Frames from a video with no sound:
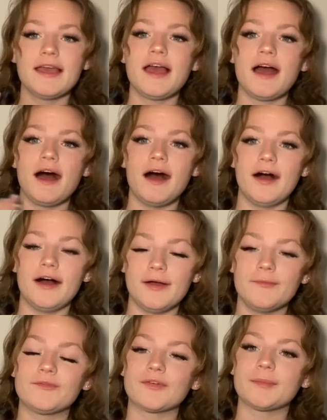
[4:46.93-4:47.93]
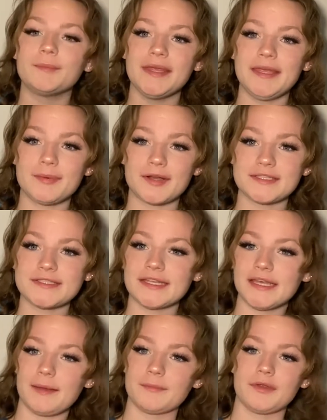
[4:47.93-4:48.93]
For me personally,
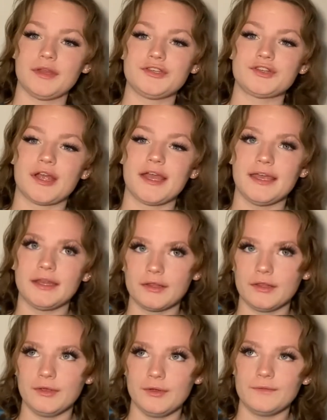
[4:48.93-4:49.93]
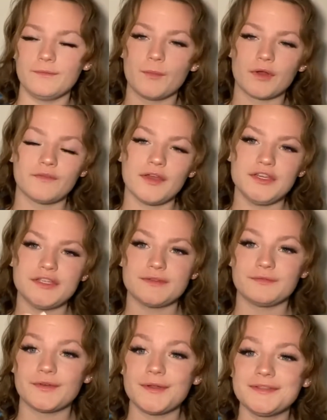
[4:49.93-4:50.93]
I'm going to try and include more veggies and
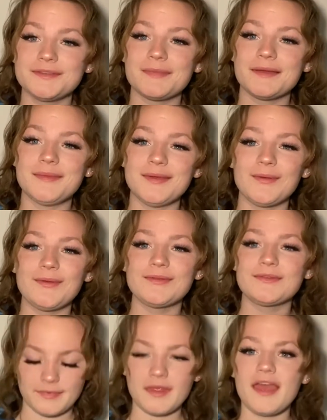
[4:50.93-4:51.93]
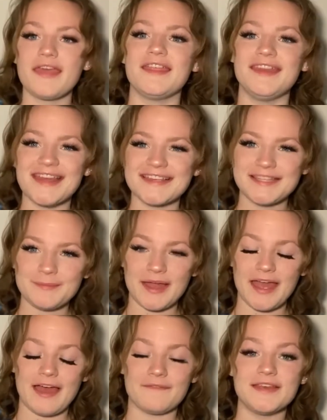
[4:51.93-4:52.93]
fruits in my meals. The next tip I
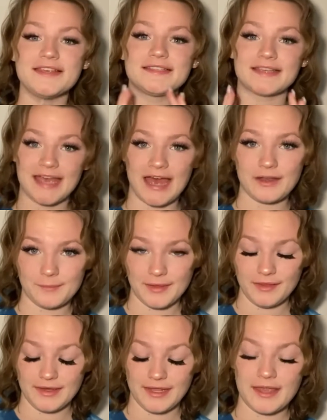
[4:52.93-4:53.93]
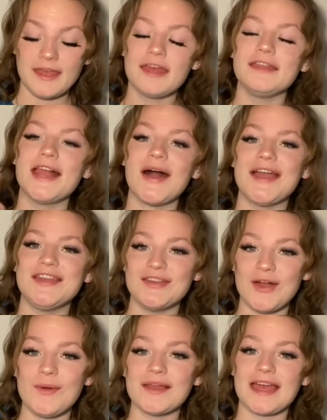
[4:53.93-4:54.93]
have is accountability. Now, I
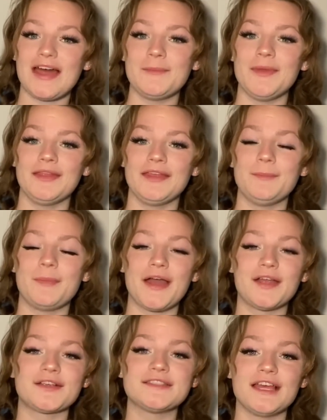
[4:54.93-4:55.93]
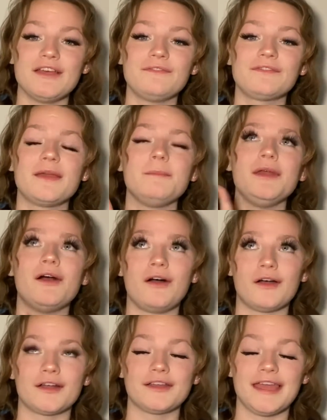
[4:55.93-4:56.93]
know accountability by yourself can be
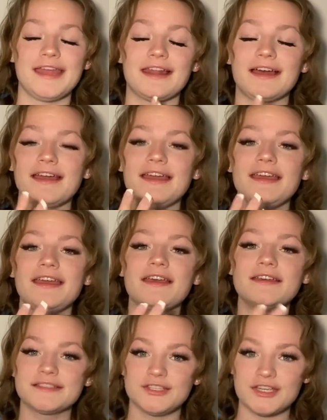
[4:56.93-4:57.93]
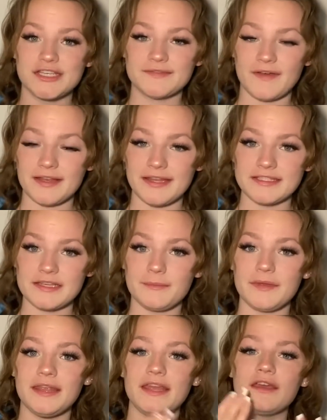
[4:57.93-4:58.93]
hard, and I suggest finding
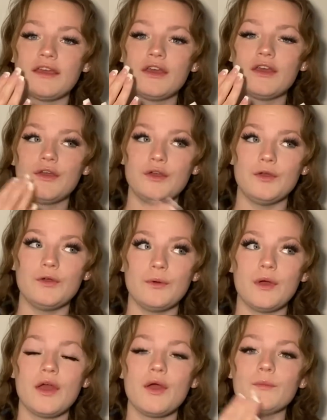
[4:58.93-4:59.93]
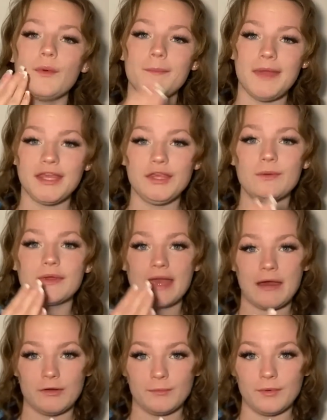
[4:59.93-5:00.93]
somebody who will make you
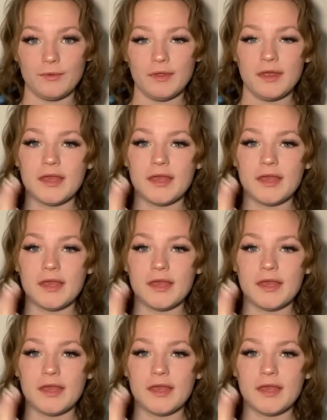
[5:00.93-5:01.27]
accountable.